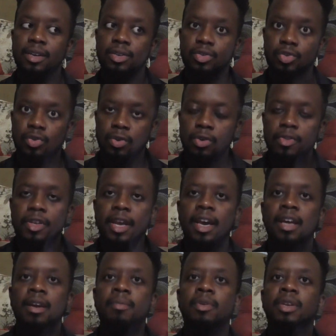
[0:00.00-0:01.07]
control the
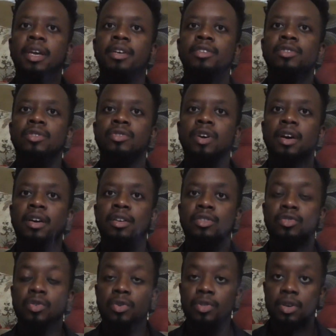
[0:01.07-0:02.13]
animal nature or try to
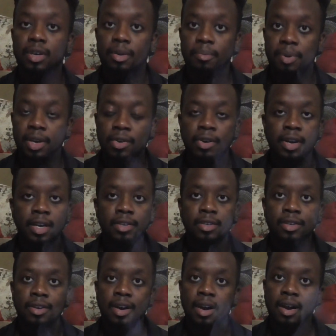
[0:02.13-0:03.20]
control the computer
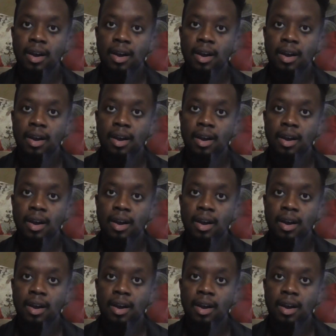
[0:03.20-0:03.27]
nature